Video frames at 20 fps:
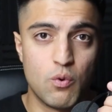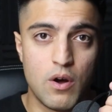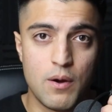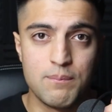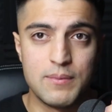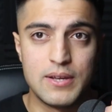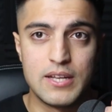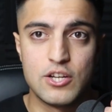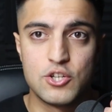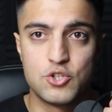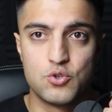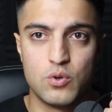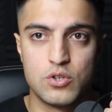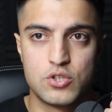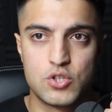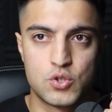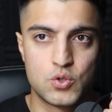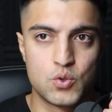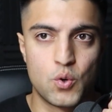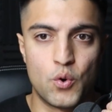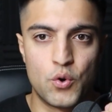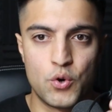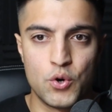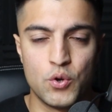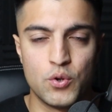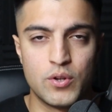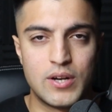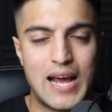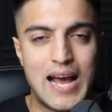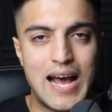want me to do a
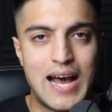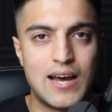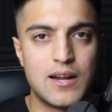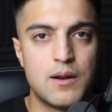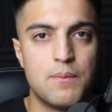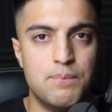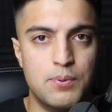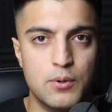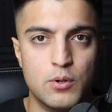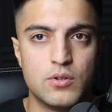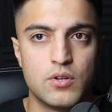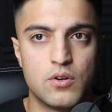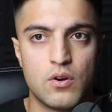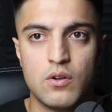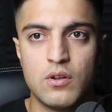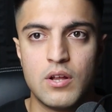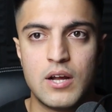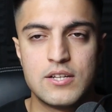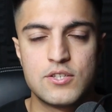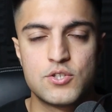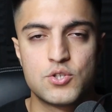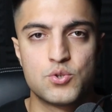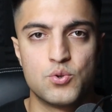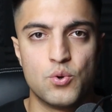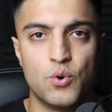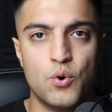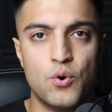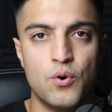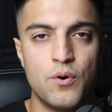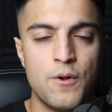tutorial on how to build an online
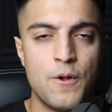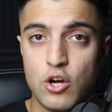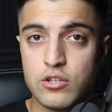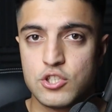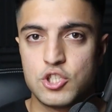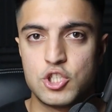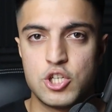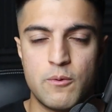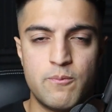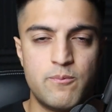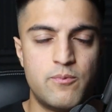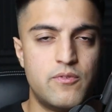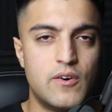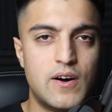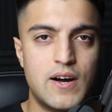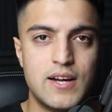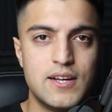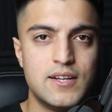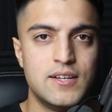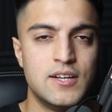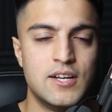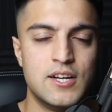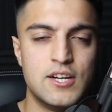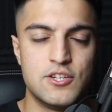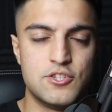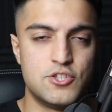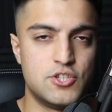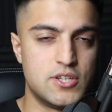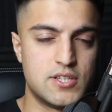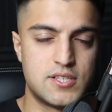store on Shopify,
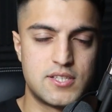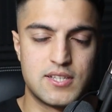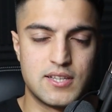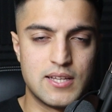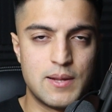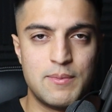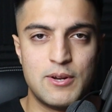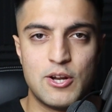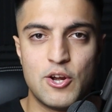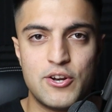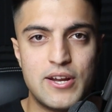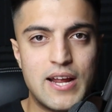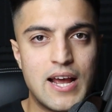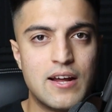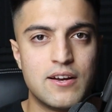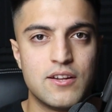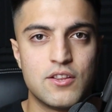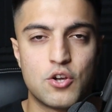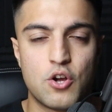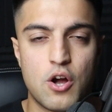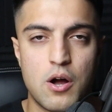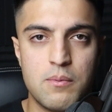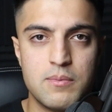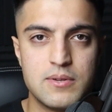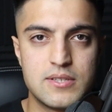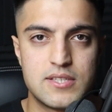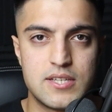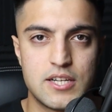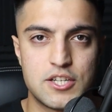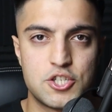just let me know down in the
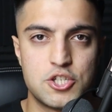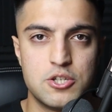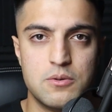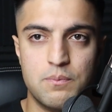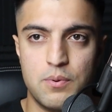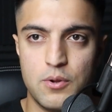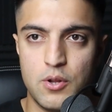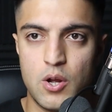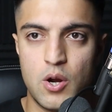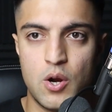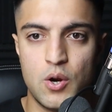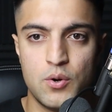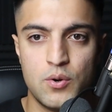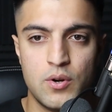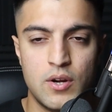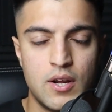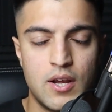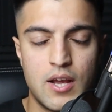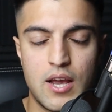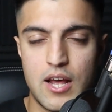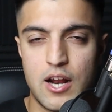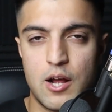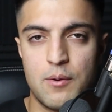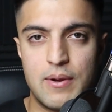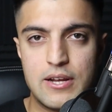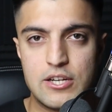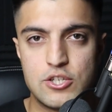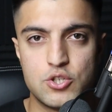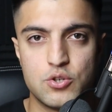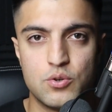comment section below and I'll
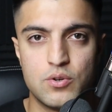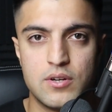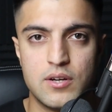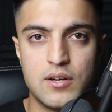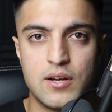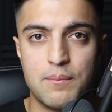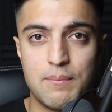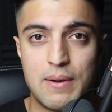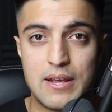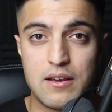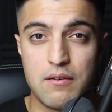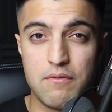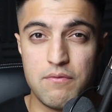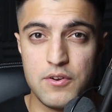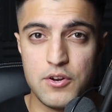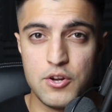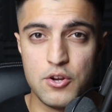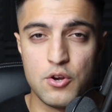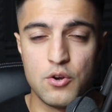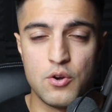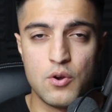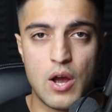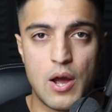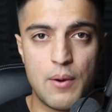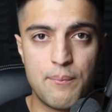make sure to make a video